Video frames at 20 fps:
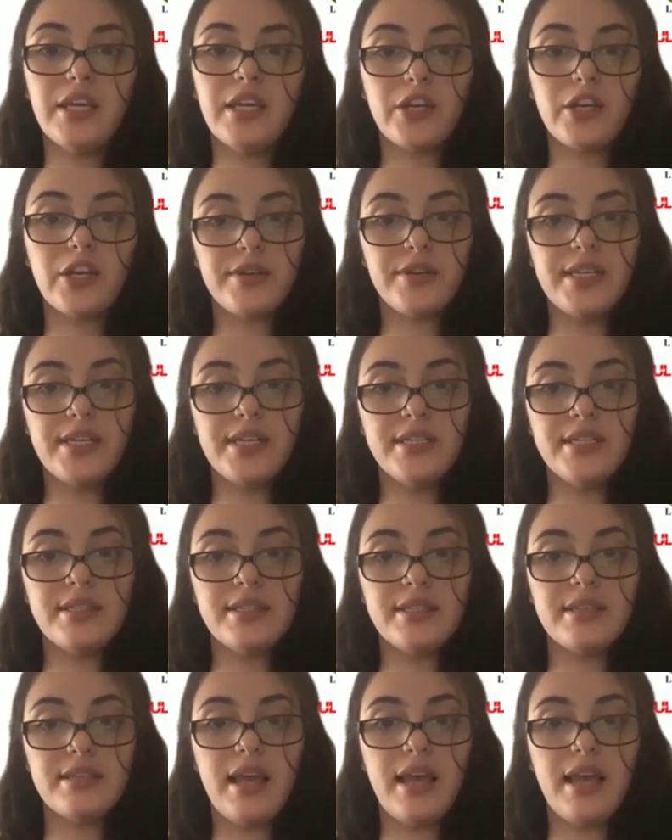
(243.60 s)

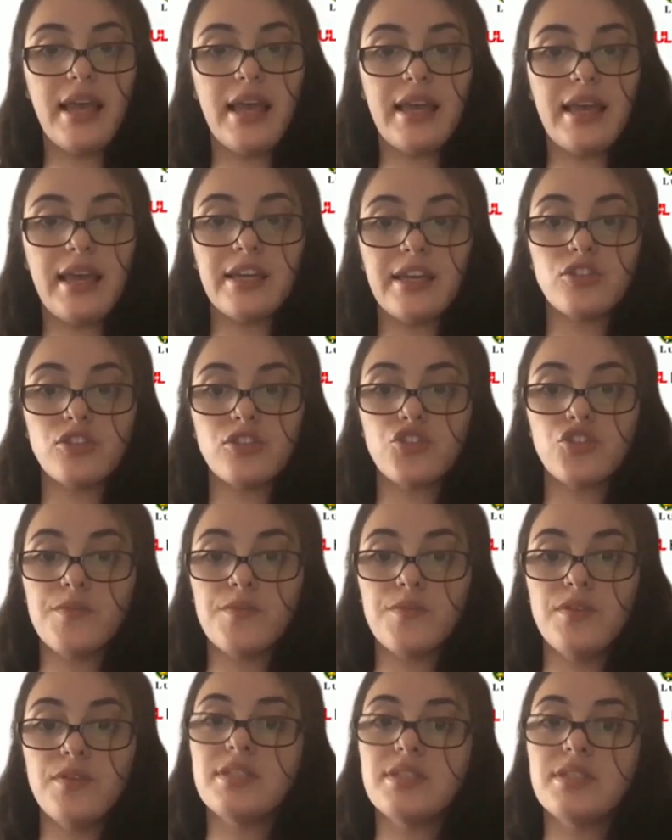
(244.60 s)
increase and can
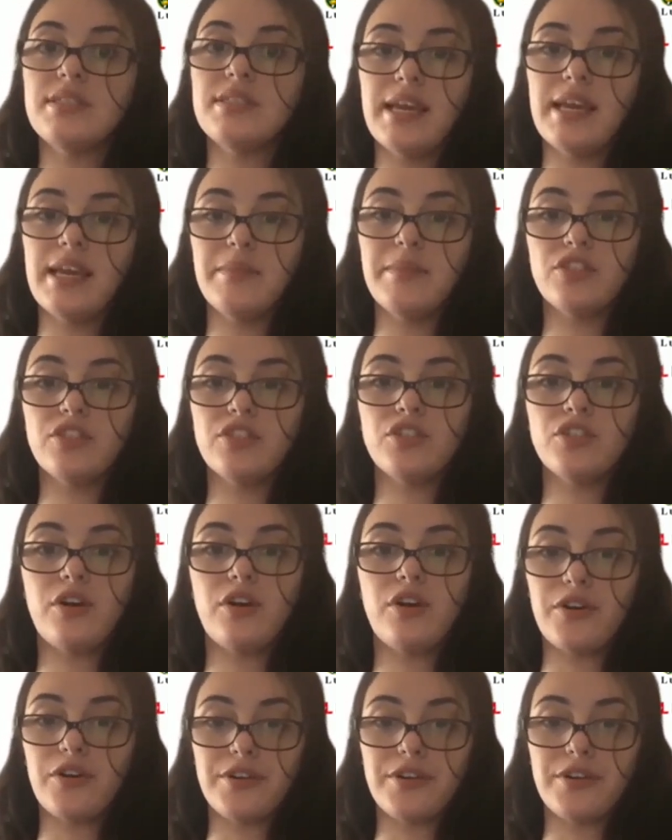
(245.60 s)
contribute to damaged
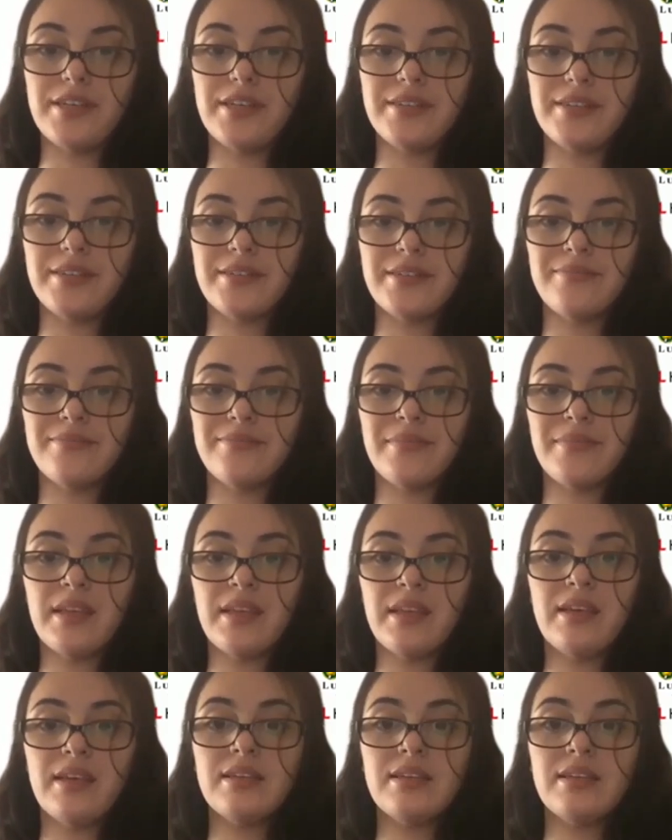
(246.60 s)
arteries.
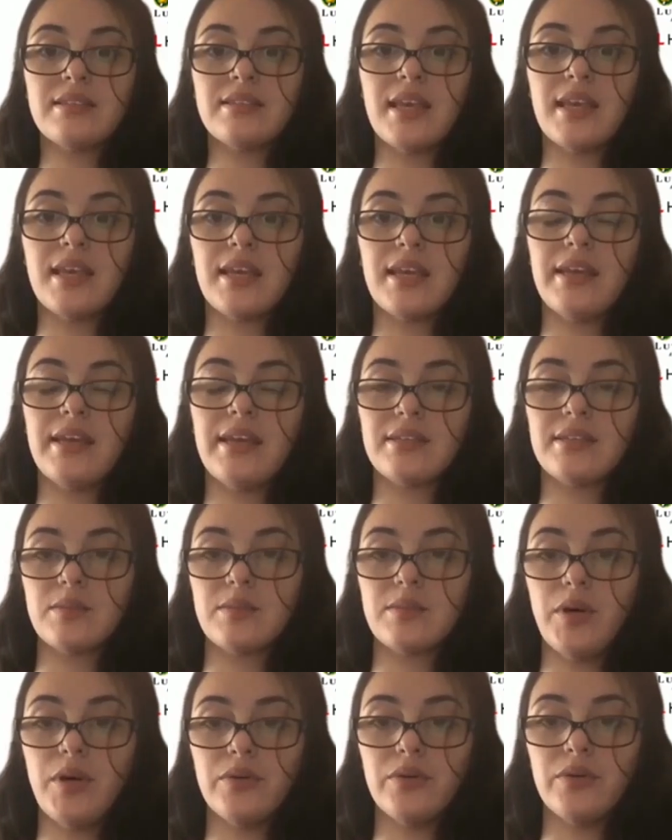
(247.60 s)
Secondhand
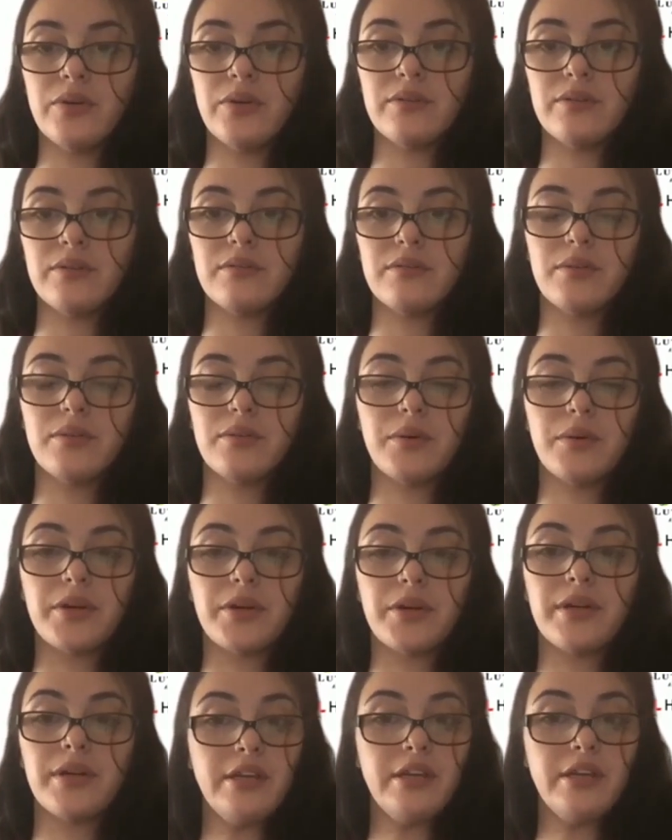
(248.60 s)
smoke,
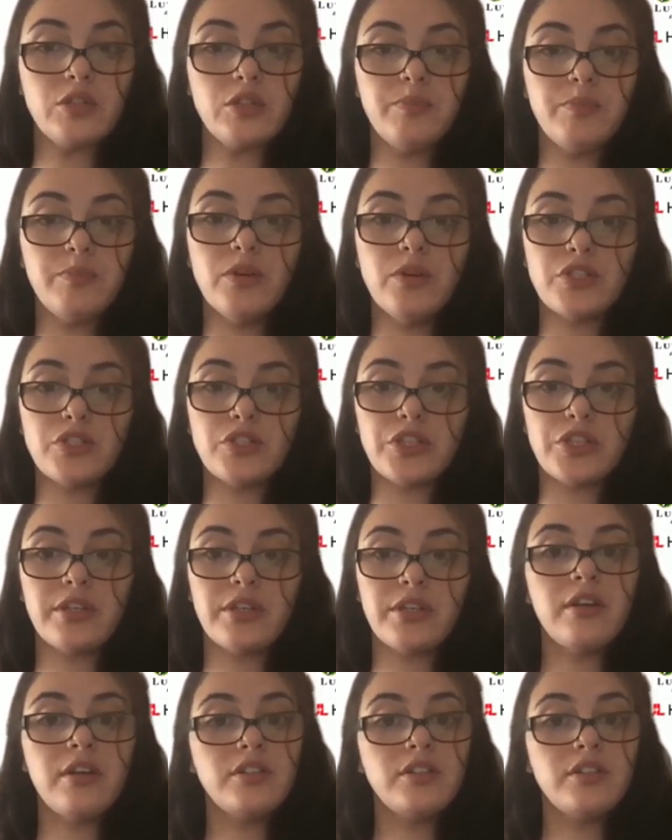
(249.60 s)
or
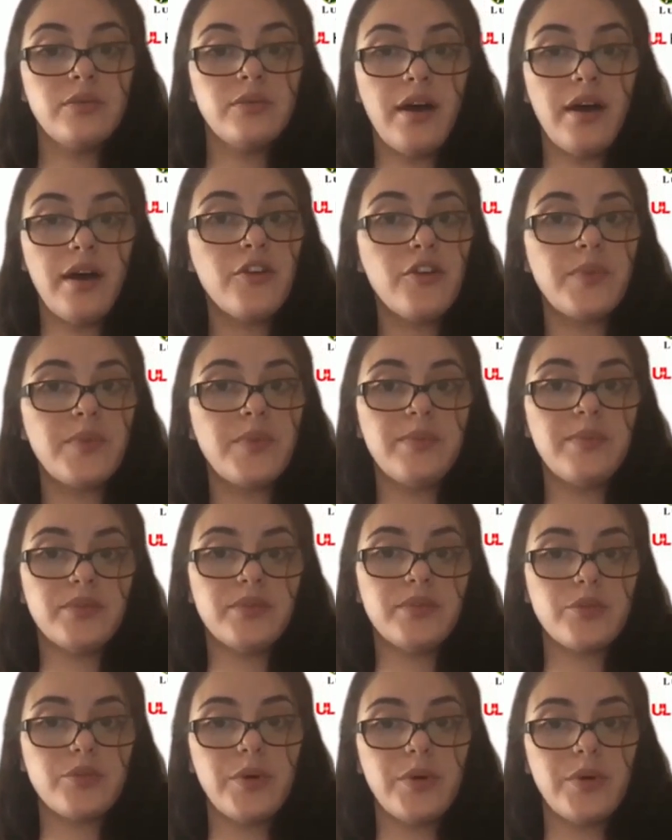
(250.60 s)
exposure to other
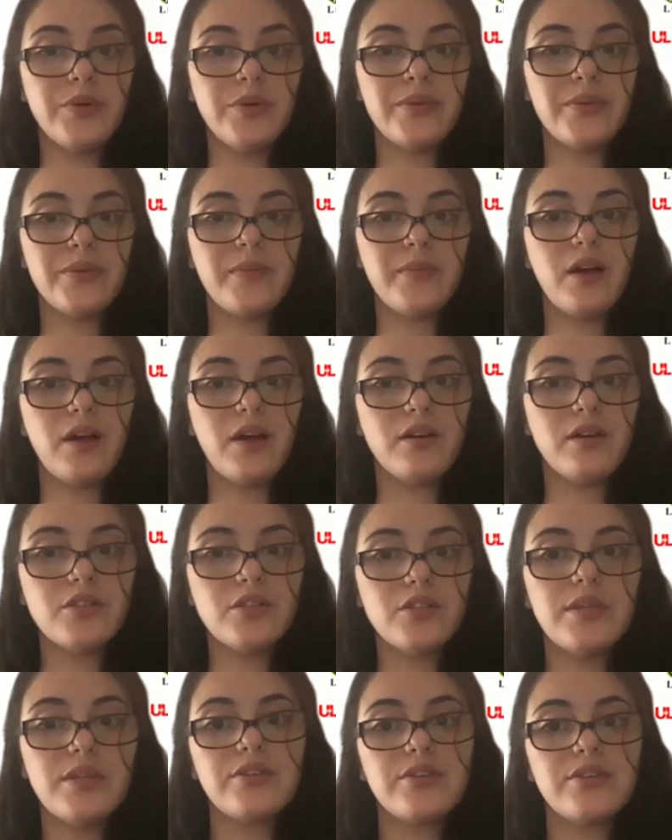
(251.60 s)
people's smoke,
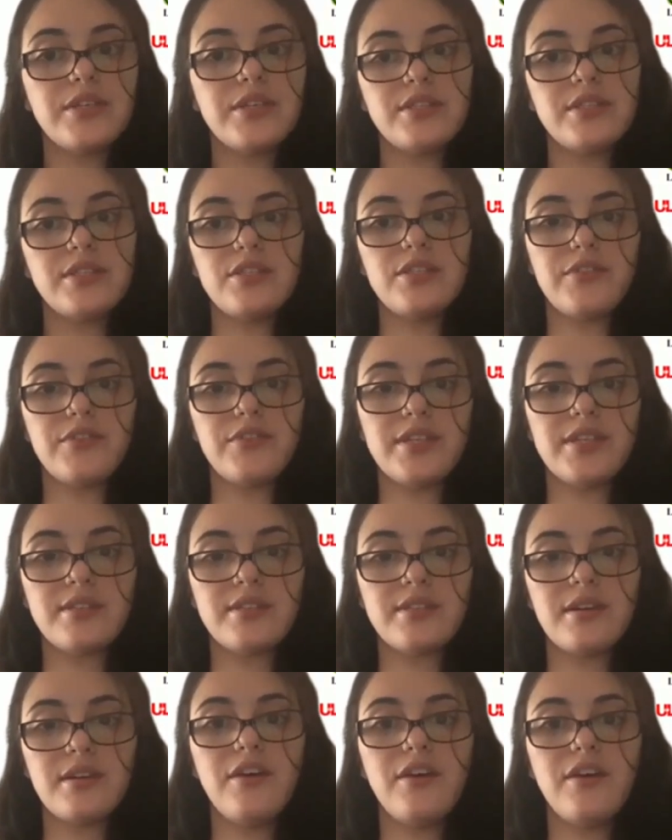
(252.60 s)
also increases the
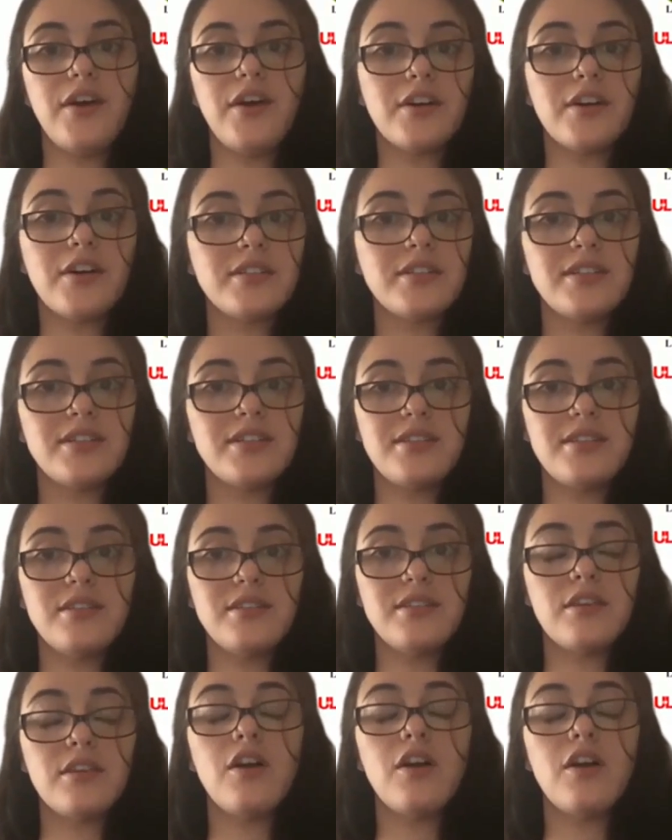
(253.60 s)
risk of heart
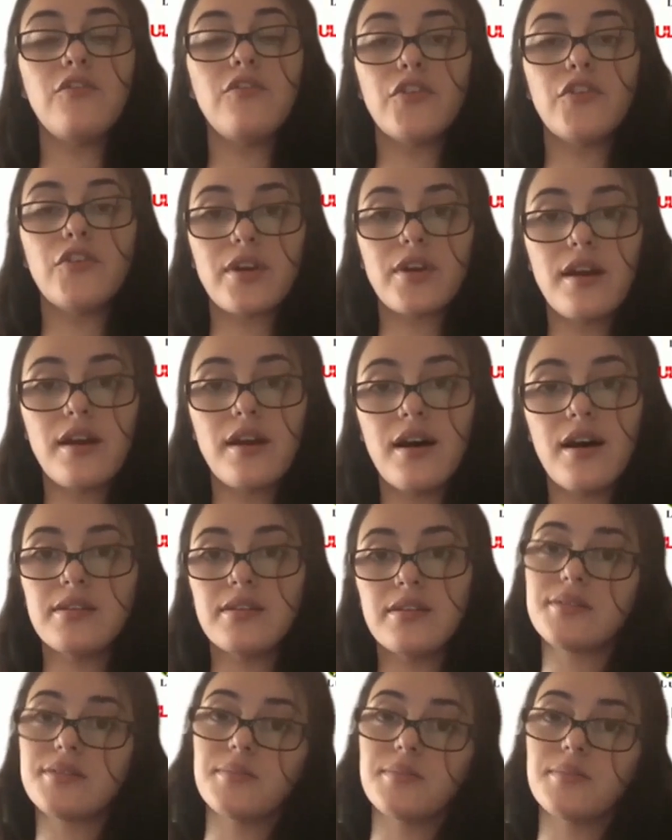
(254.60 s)
disease for
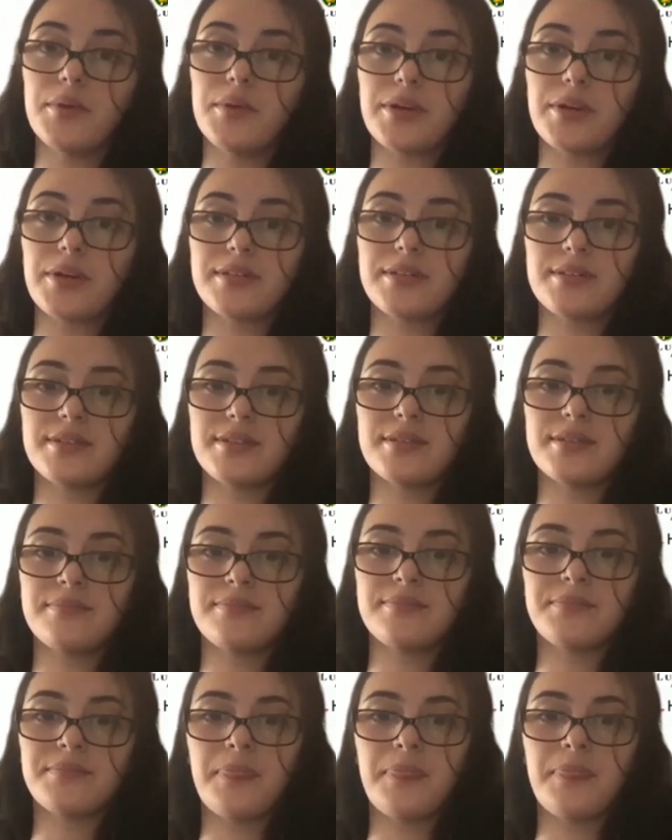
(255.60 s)
non-smokers.